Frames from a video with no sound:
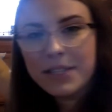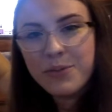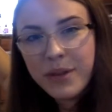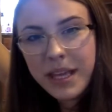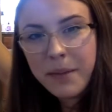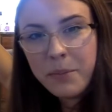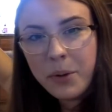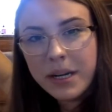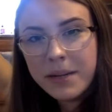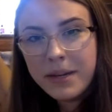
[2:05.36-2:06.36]
that's really
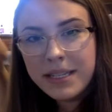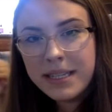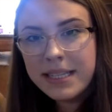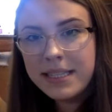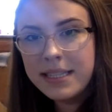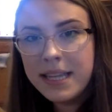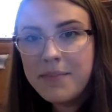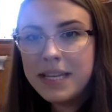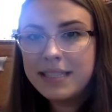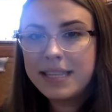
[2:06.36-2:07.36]
important about a thesis
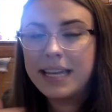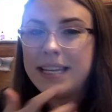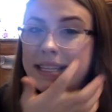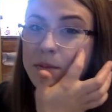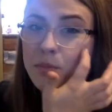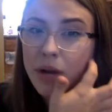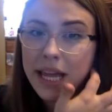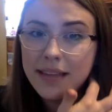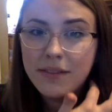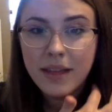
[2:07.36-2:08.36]
statement is that it is
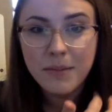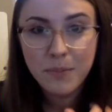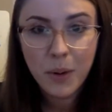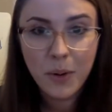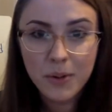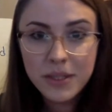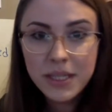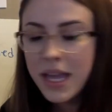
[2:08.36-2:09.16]
brave and bold.